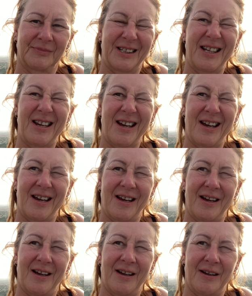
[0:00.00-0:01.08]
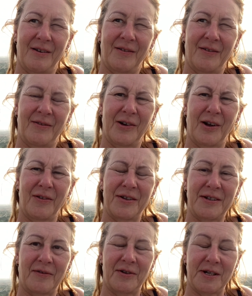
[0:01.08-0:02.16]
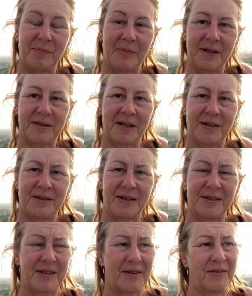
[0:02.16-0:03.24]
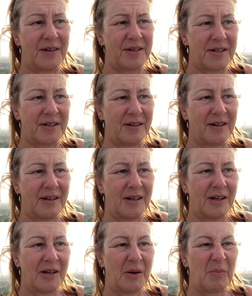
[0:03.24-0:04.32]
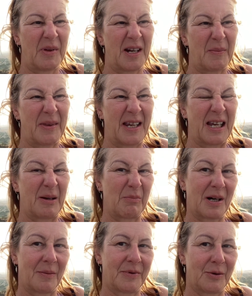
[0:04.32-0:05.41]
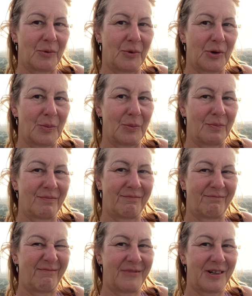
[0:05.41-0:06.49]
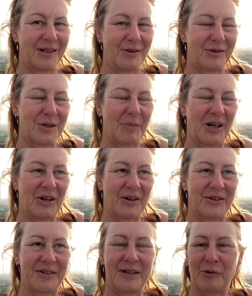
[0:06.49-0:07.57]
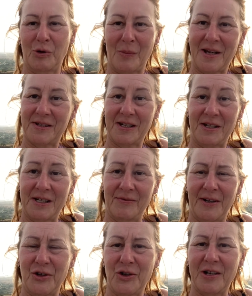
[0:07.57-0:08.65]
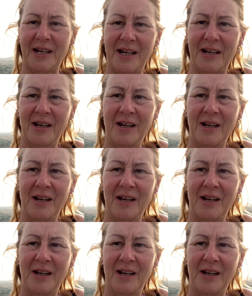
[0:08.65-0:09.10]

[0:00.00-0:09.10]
yeah, for a lot of the stuff that did make sense, there's stuff that didn't. But then I'm thinking perhaps it will come, you know, to pass and it will make sense eventually.